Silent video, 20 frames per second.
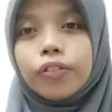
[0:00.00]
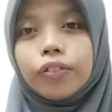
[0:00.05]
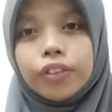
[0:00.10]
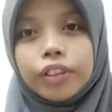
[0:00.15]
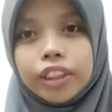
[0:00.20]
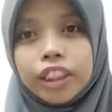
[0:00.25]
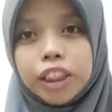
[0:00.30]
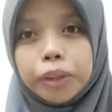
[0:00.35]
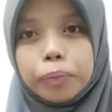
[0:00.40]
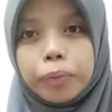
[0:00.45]

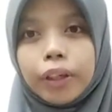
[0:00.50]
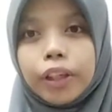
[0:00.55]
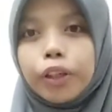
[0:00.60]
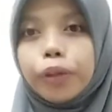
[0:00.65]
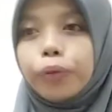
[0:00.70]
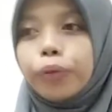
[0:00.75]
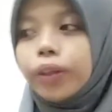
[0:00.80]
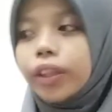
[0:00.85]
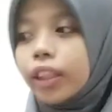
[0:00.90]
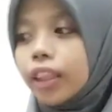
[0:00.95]
For this
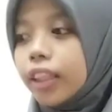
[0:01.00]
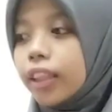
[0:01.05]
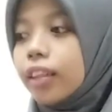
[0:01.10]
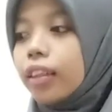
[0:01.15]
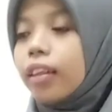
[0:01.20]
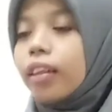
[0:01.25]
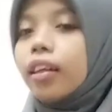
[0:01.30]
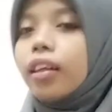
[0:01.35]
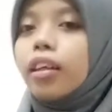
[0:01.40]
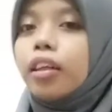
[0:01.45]
part, we
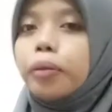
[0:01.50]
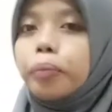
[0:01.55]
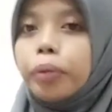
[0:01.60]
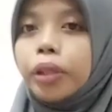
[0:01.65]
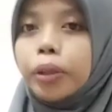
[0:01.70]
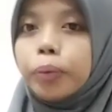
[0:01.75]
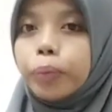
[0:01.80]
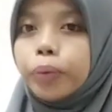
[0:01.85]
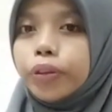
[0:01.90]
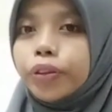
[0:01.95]
need a
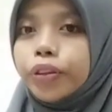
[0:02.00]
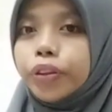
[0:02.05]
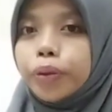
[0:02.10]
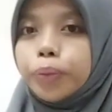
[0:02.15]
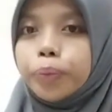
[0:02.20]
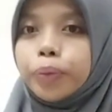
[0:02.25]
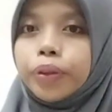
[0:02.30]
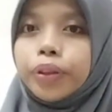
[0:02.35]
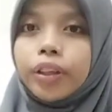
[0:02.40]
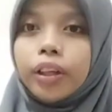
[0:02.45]
big bowl
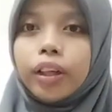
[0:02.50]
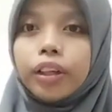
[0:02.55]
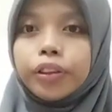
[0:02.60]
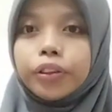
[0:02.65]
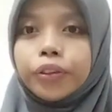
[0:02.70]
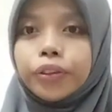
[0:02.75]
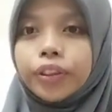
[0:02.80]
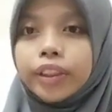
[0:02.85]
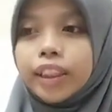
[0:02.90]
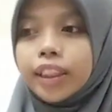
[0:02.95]
to put
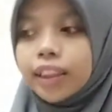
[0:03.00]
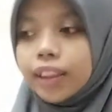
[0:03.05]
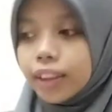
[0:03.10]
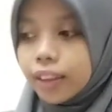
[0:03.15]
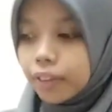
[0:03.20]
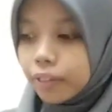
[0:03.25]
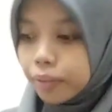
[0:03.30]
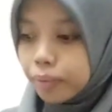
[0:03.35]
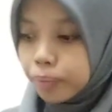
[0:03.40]
our cookies,